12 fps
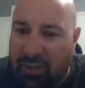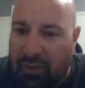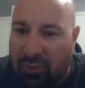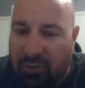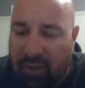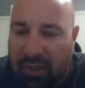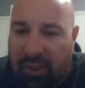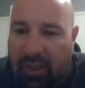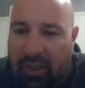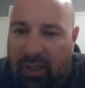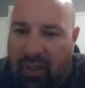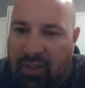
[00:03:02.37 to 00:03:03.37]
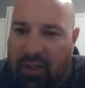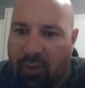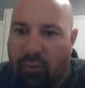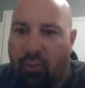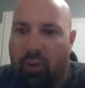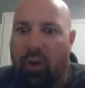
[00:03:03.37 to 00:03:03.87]
And you're going to say,
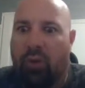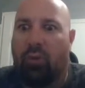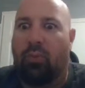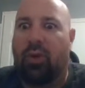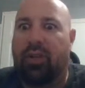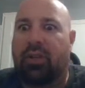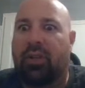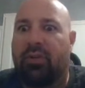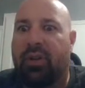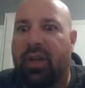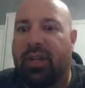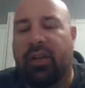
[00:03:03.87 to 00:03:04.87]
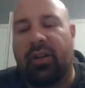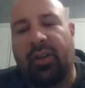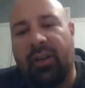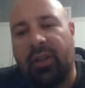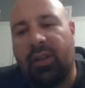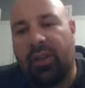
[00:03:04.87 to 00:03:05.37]
whoa, what is going on here?
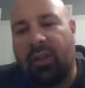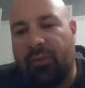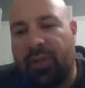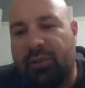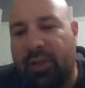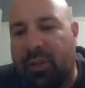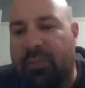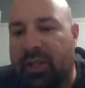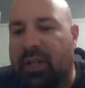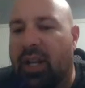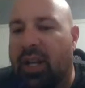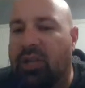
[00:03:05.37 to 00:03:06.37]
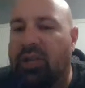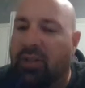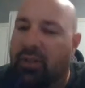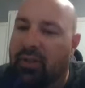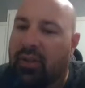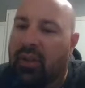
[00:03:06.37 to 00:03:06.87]
Well, this representation
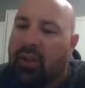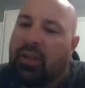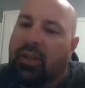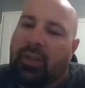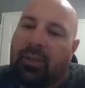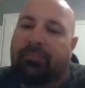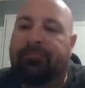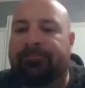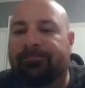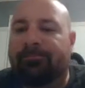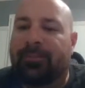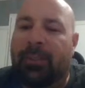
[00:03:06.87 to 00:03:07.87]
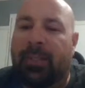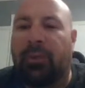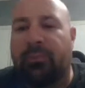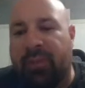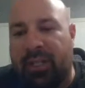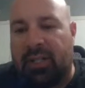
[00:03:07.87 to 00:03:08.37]
is a little
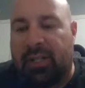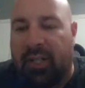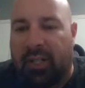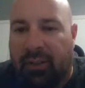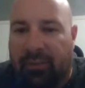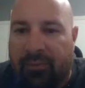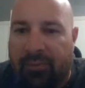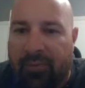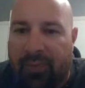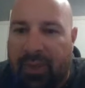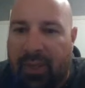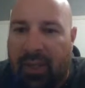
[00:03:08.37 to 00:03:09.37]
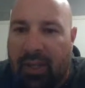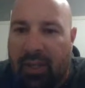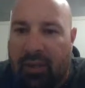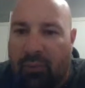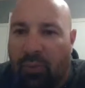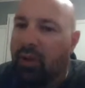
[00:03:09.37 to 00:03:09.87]
misleading.
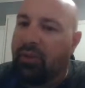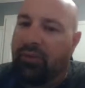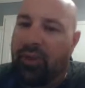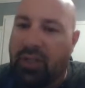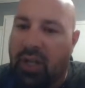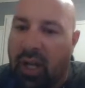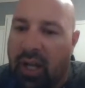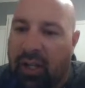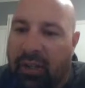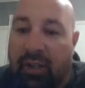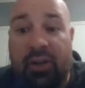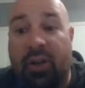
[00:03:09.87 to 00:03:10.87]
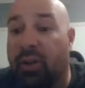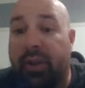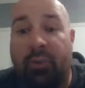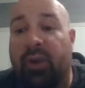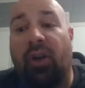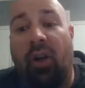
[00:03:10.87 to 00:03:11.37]
Were all the fish gone? No, they
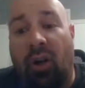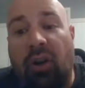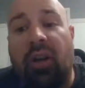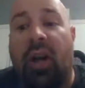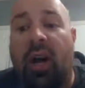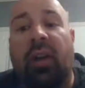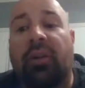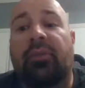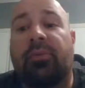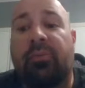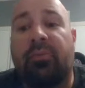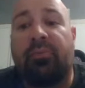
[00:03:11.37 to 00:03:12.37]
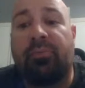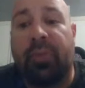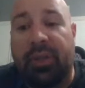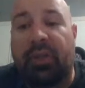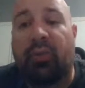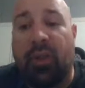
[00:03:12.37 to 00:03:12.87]
weren't all gone.
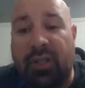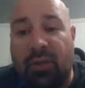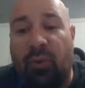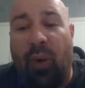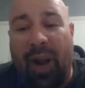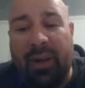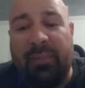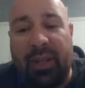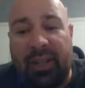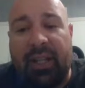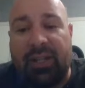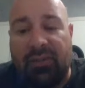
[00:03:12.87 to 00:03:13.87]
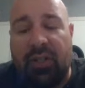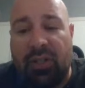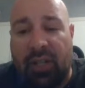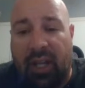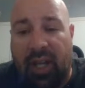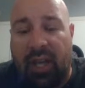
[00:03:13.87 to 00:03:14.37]
But there was quite a bit less fish
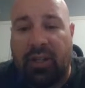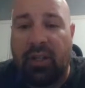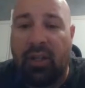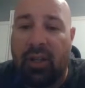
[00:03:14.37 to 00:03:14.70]
to catch.